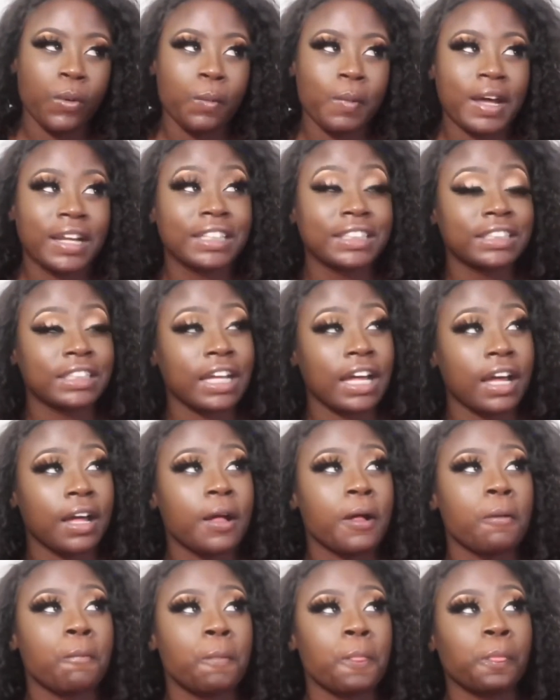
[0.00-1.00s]
By the
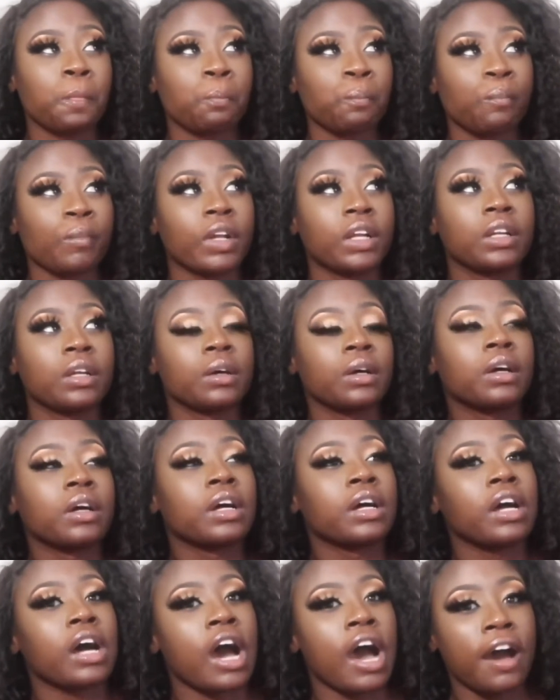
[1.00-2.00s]
time
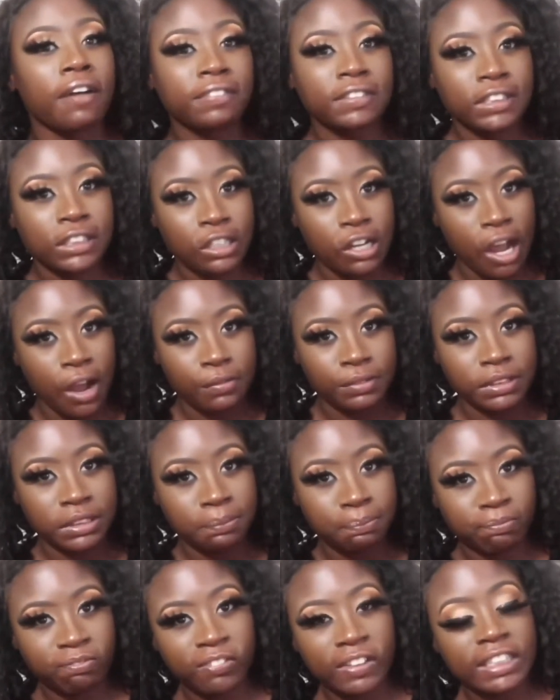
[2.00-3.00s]
the opposite car was
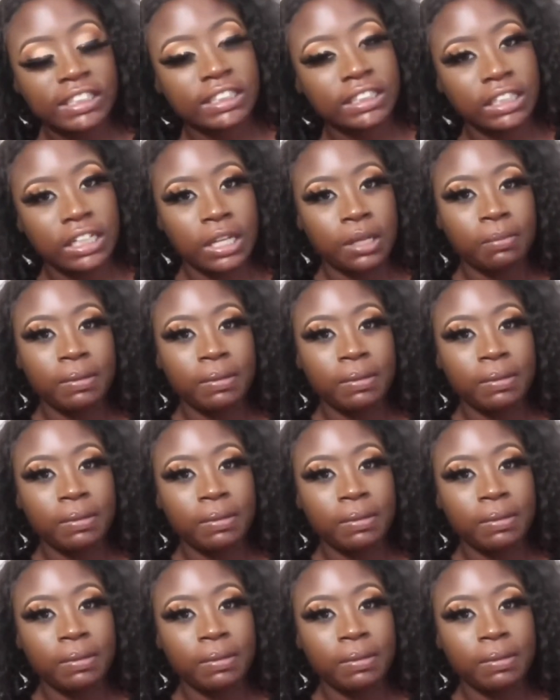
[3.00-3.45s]
flashing up,